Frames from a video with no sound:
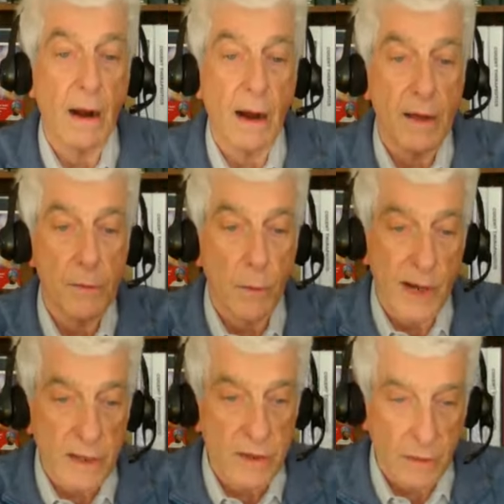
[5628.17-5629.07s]
are other
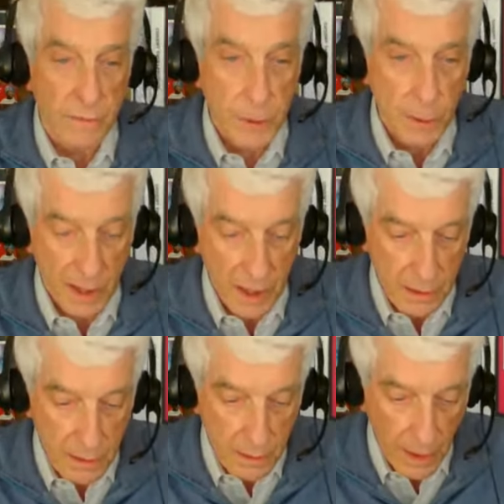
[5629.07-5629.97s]
ways of doing
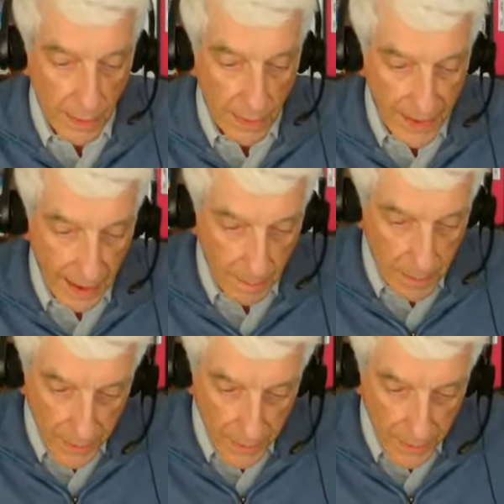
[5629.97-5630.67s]
it. They are